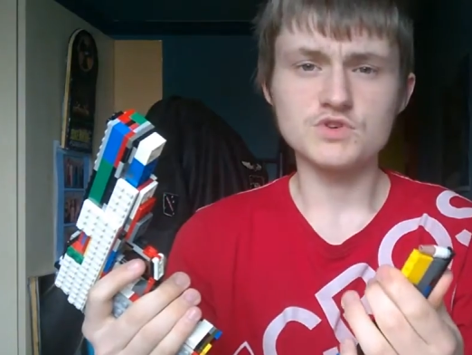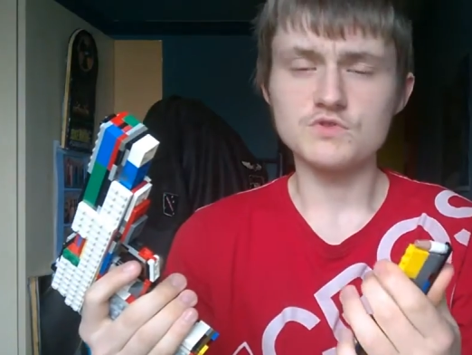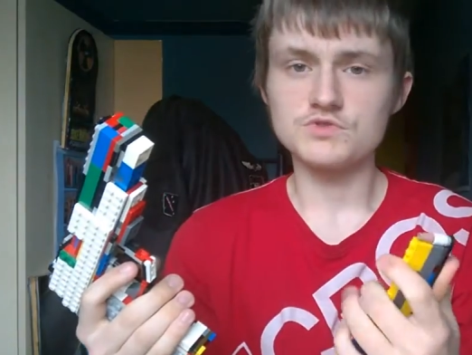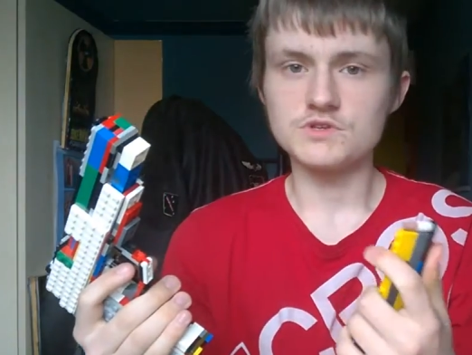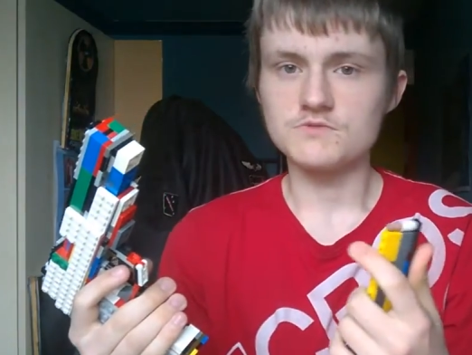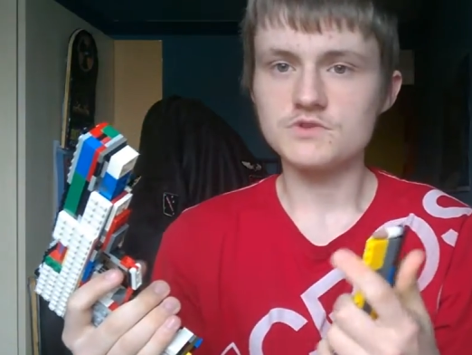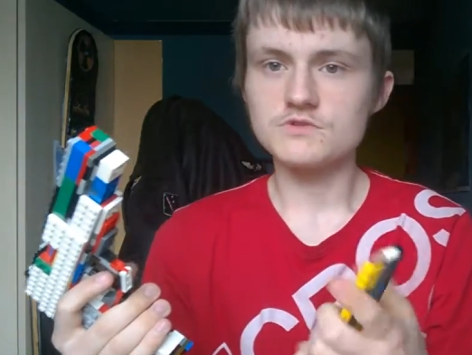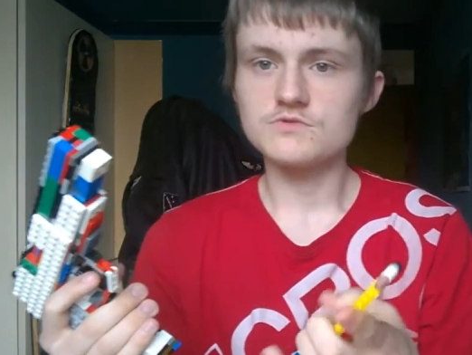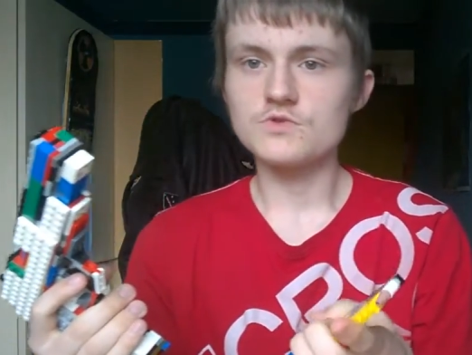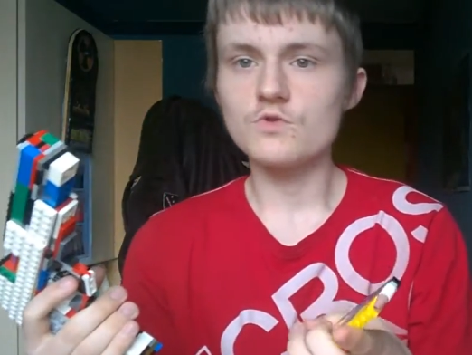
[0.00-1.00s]
you're using. You
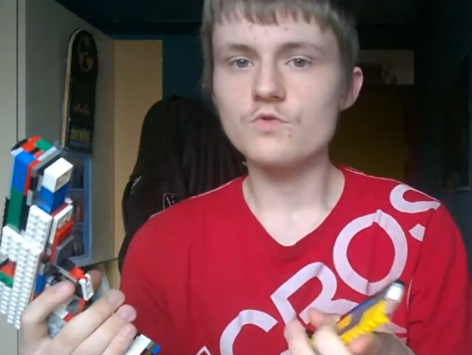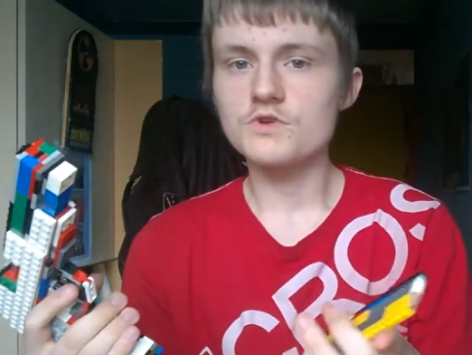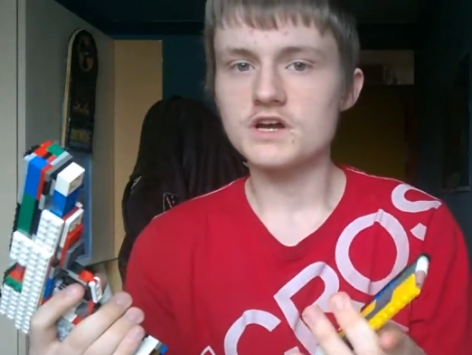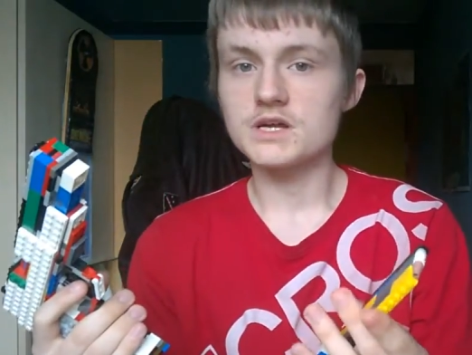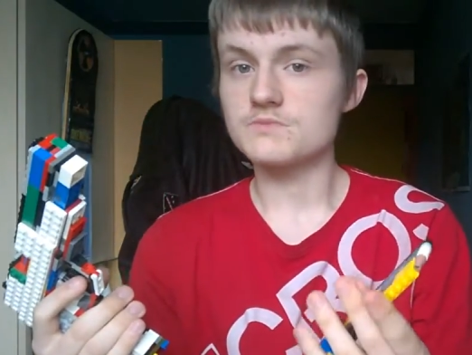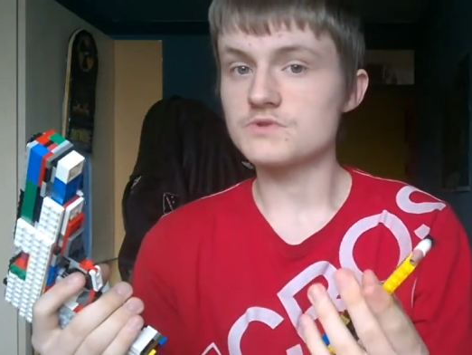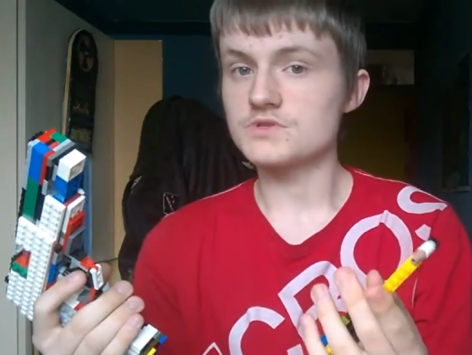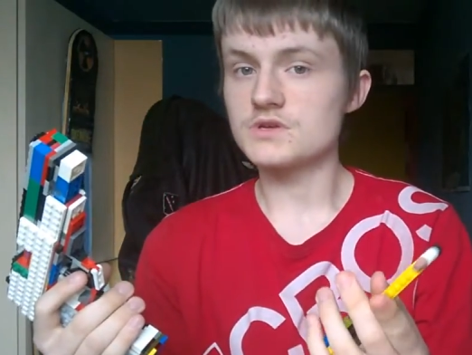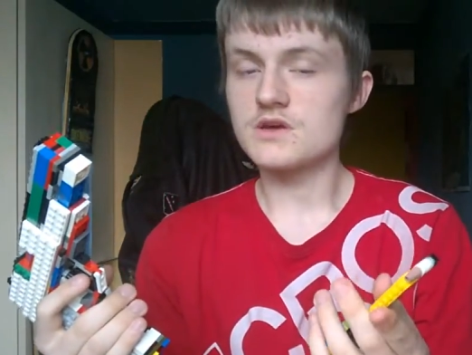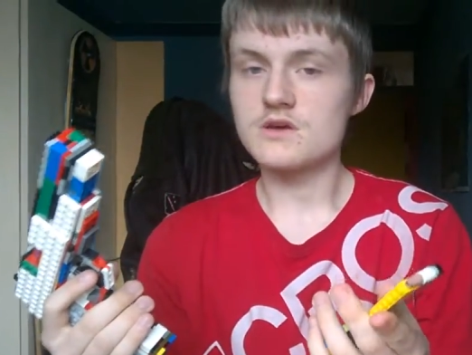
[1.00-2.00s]
know, not all
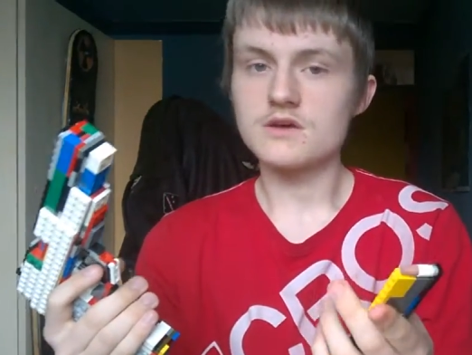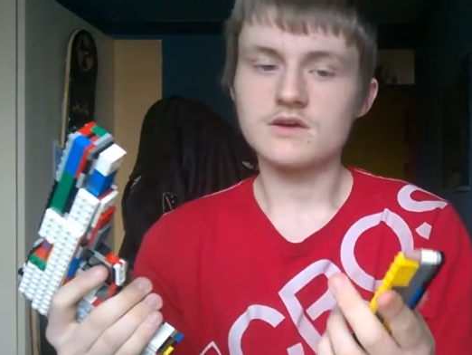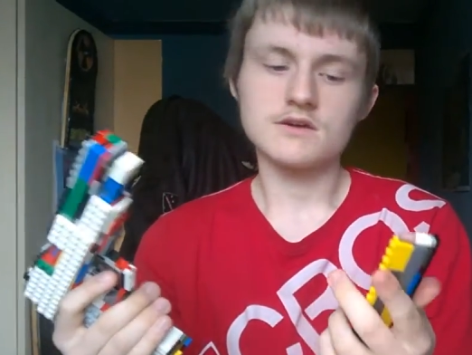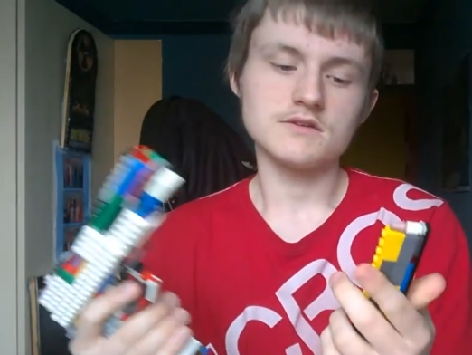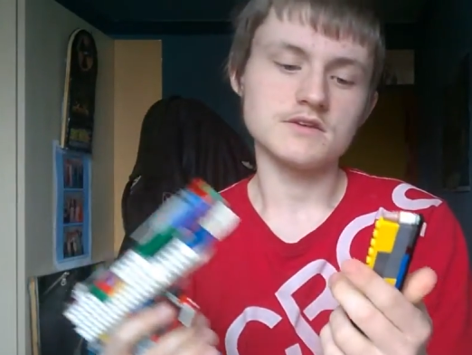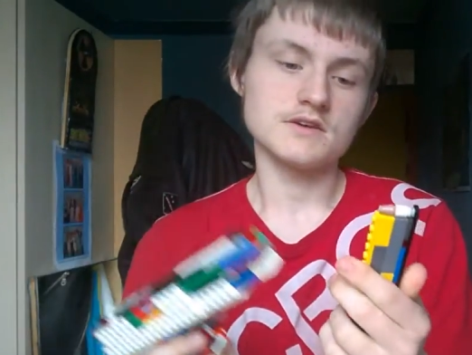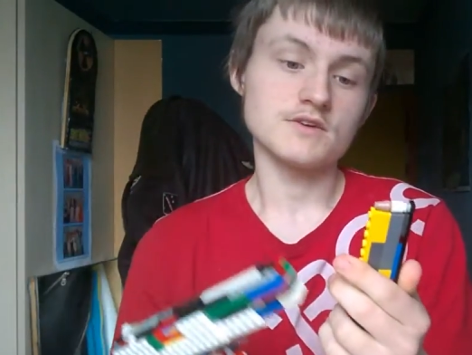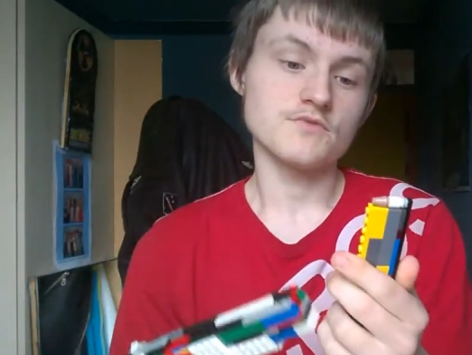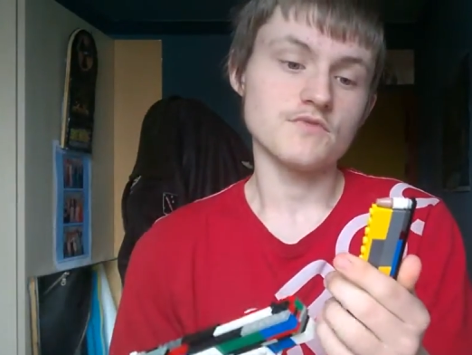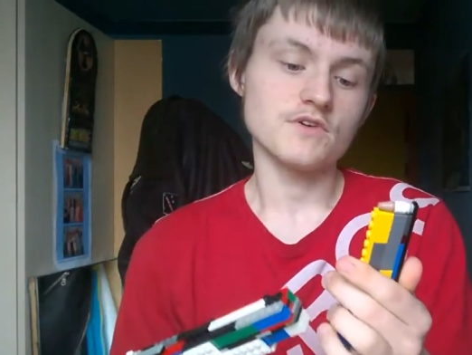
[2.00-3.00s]
calibers can
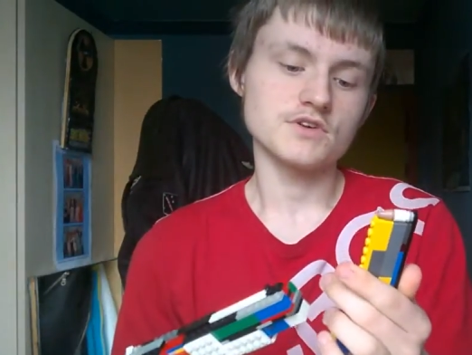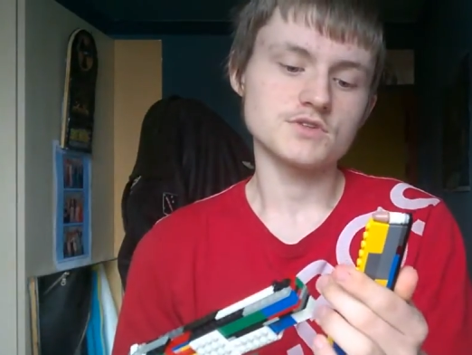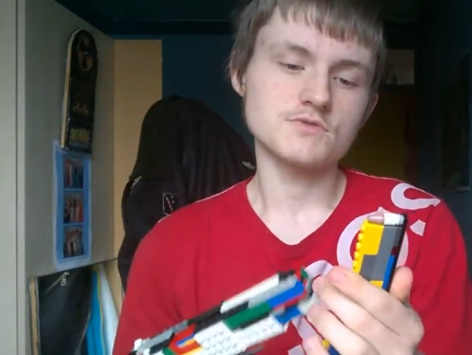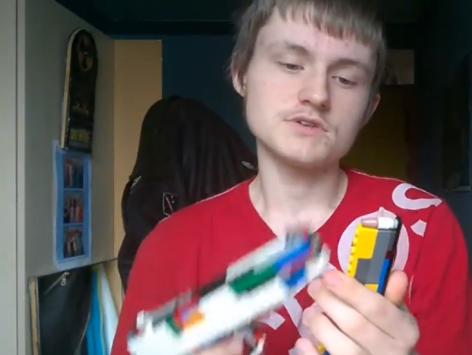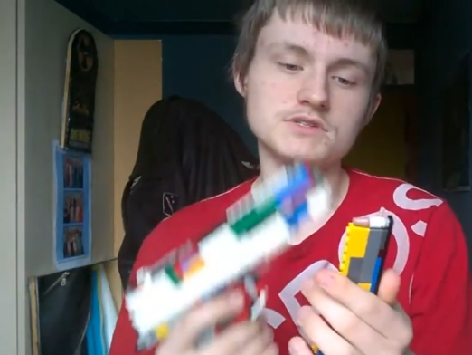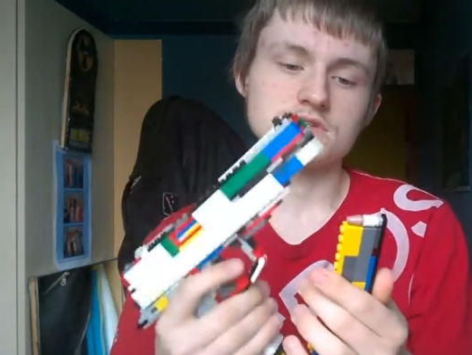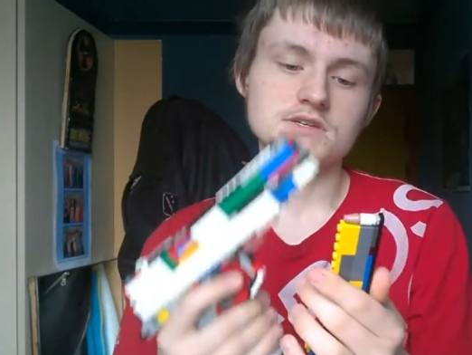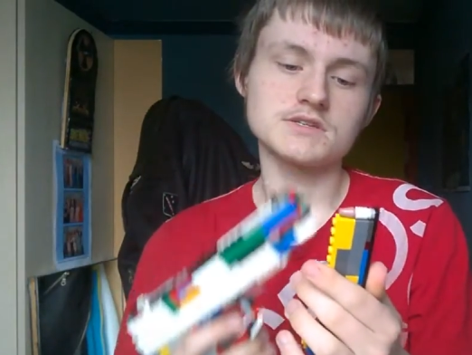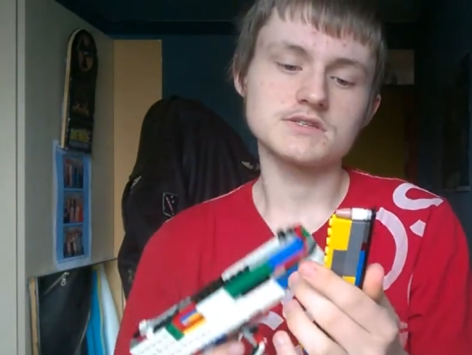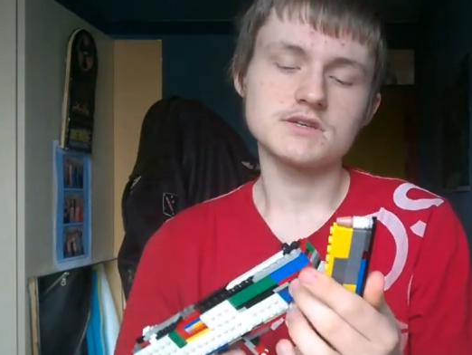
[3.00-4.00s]
have like a
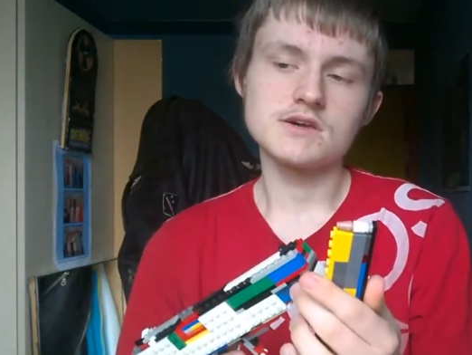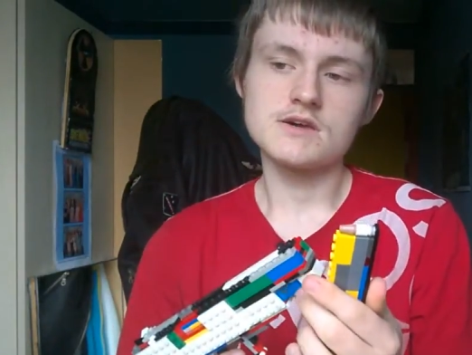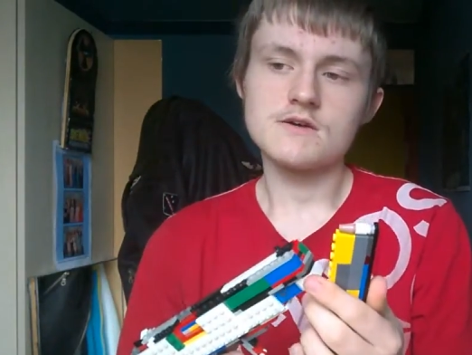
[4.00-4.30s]
26